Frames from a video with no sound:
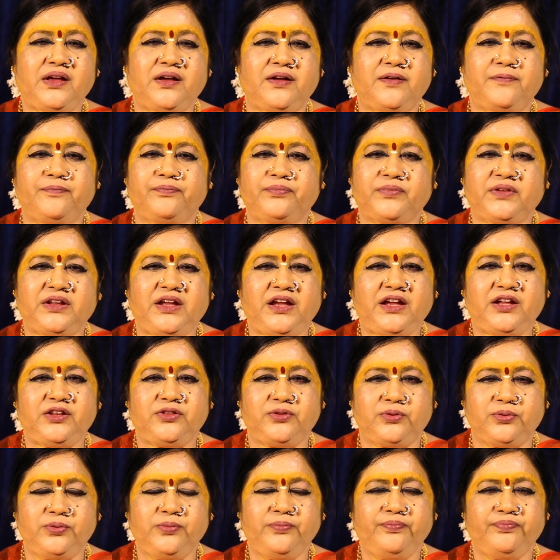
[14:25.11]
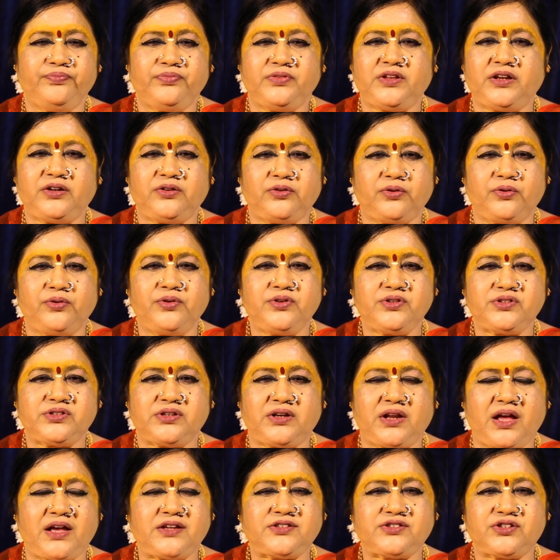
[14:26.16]
the Ketu, the nodes,
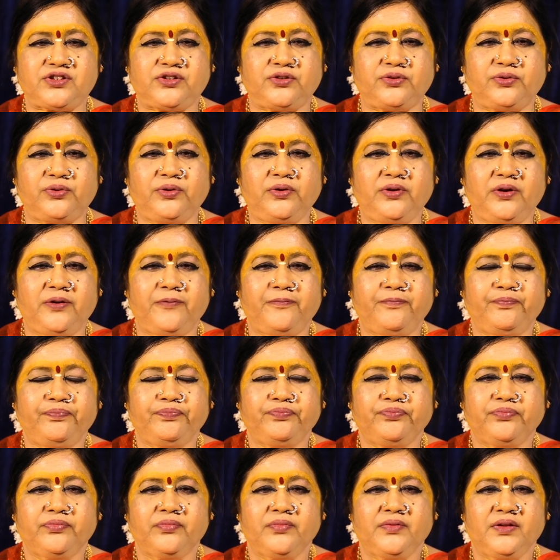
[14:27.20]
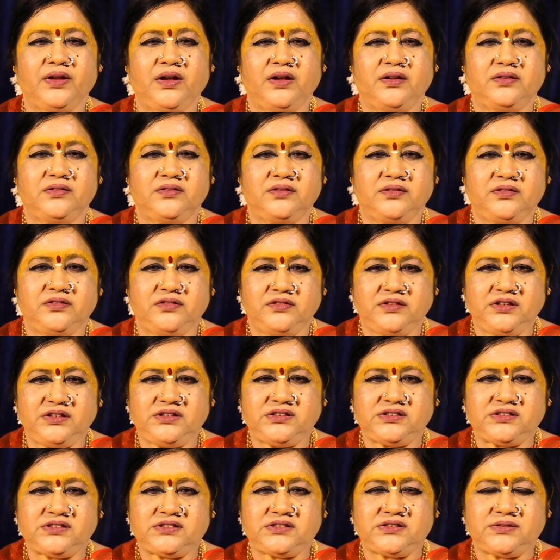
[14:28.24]
last node,
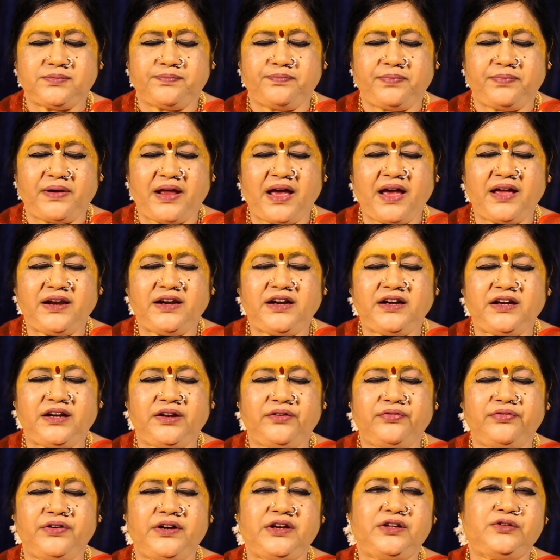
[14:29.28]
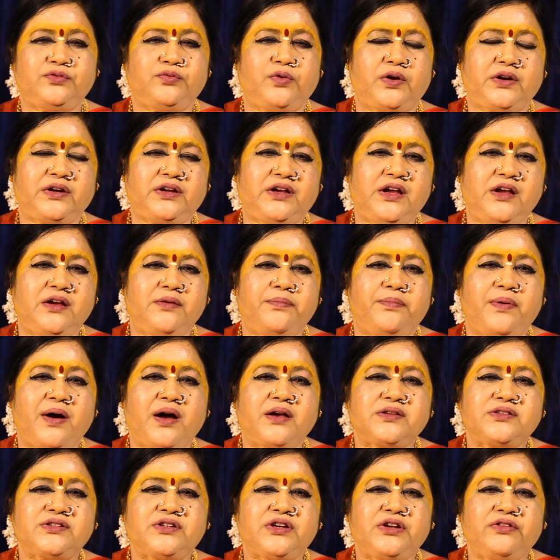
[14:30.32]
this planet, if it is working
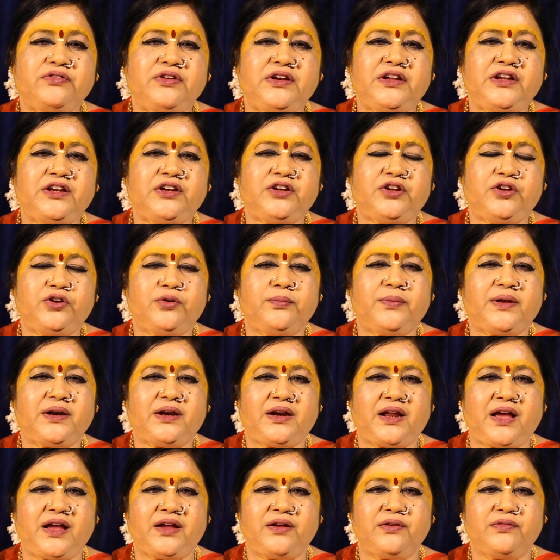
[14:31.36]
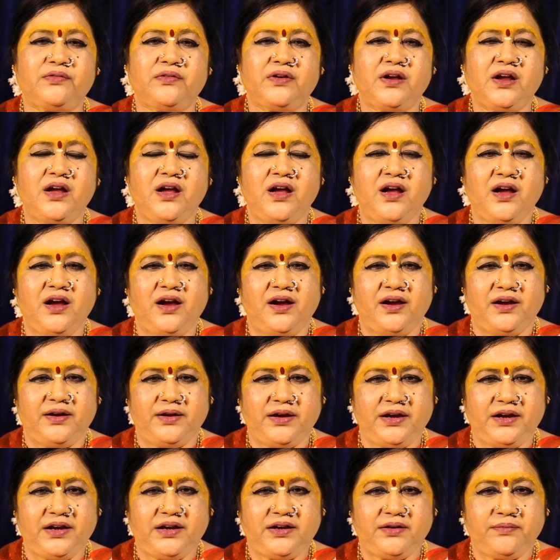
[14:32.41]
positively in human life,
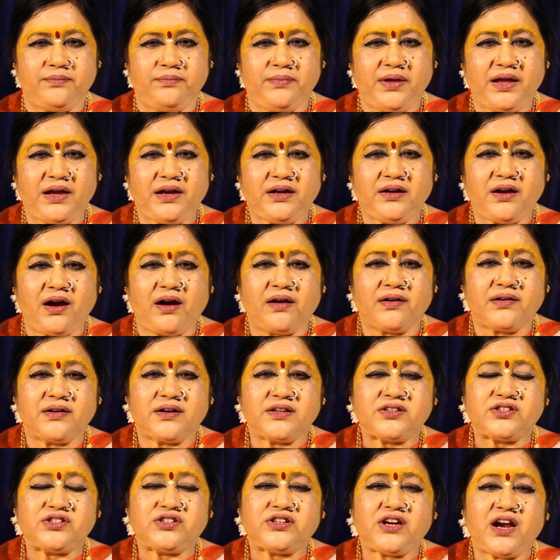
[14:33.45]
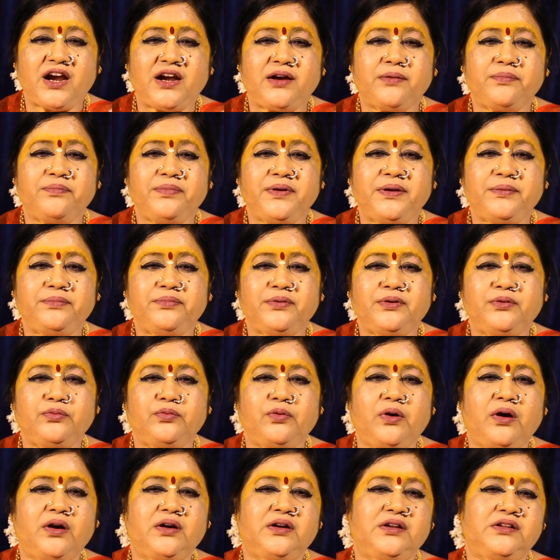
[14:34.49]
it make understand people
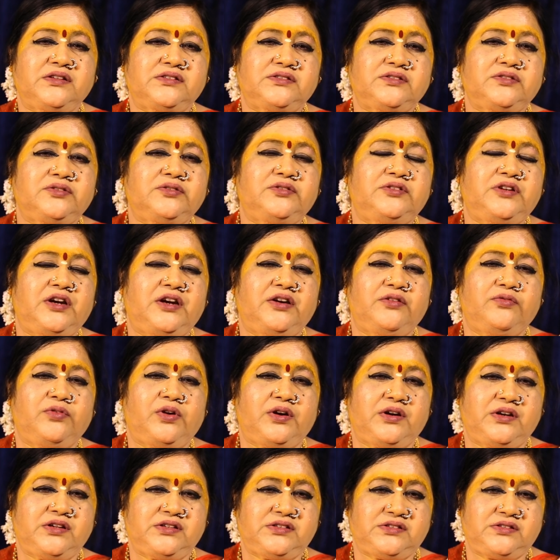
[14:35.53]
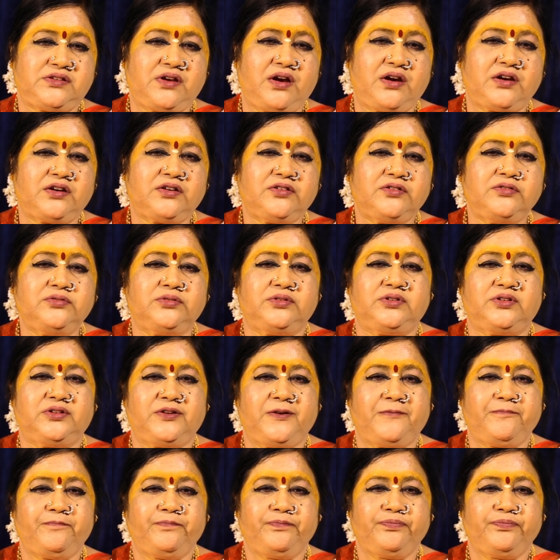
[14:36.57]
what is good and what is not good.